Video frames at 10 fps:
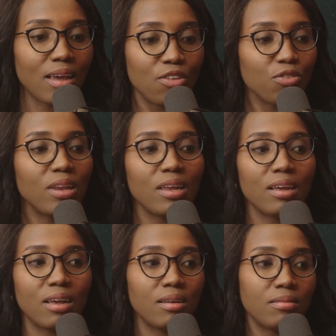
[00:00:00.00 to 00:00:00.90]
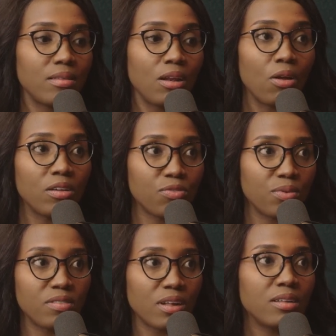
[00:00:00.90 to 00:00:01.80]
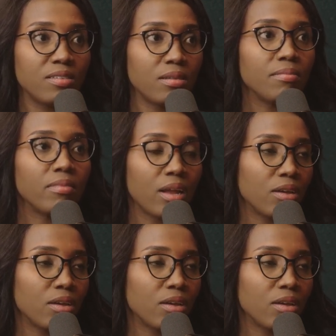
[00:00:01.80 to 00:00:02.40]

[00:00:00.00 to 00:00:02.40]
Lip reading: actually the loss results in